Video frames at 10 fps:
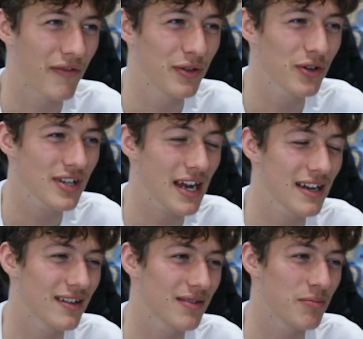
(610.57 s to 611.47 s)
Bro, it looks
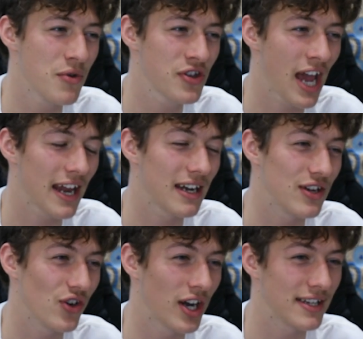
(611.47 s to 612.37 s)
like a
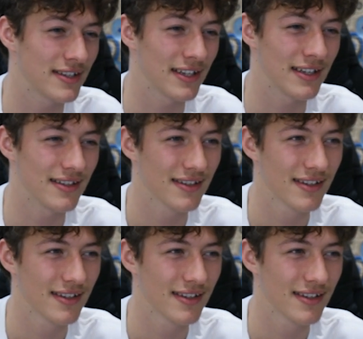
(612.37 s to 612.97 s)
mutated Johnny Sins.